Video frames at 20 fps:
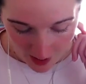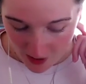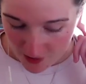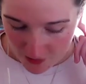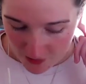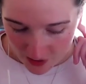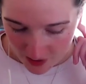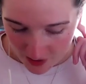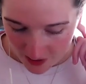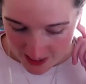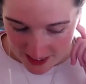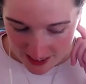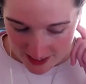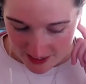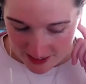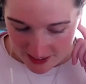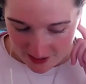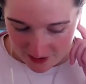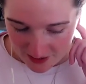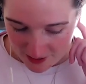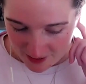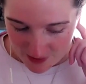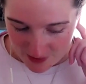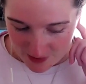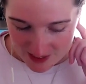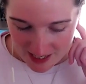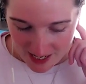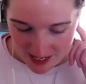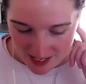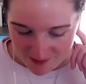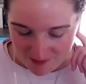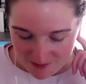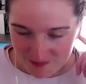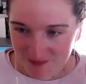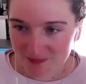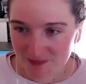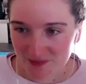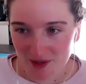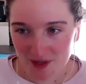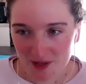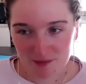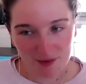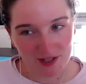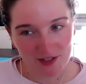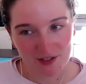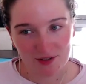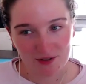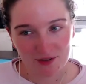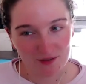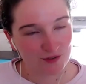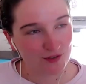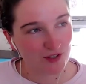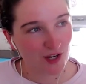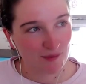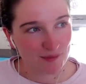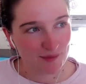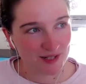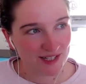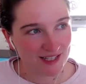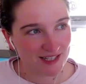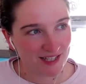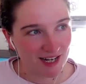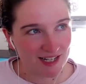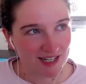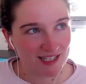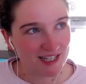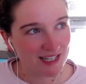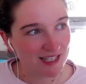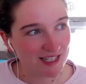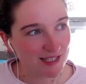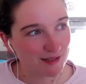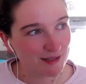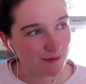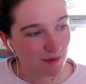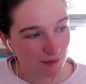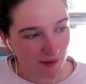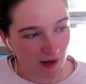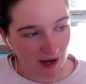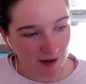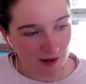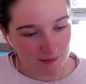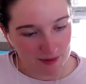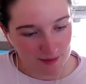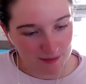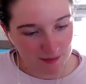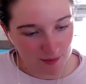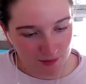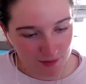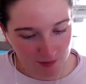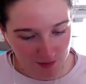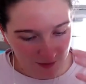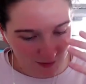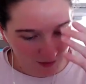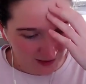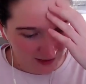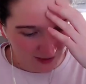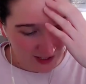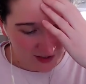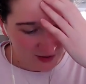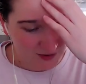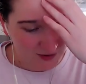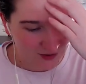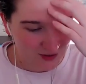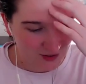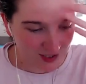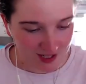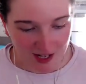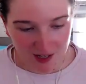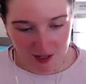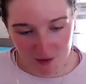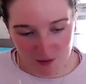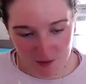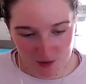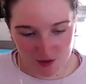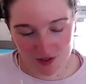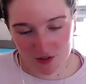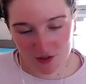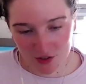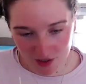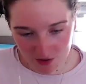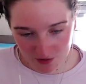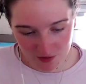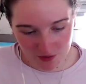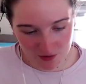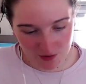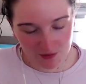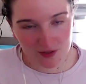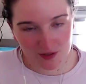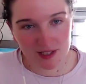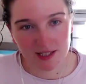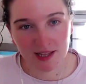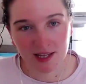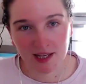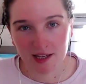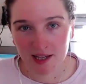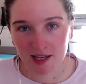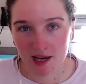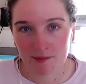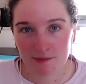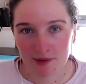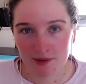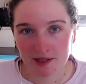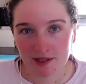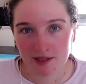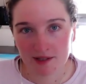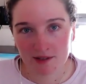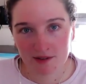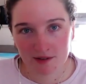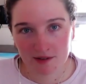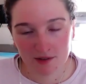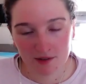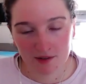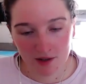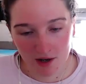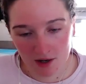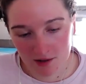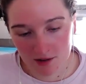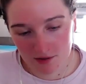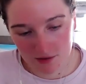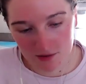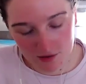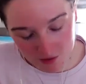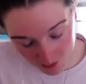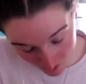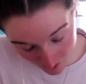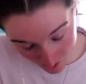I don't think it's necessarily per se impression of Japanese scientists, but perhaps more reflection of just their culture in general. And obviously it can be I'm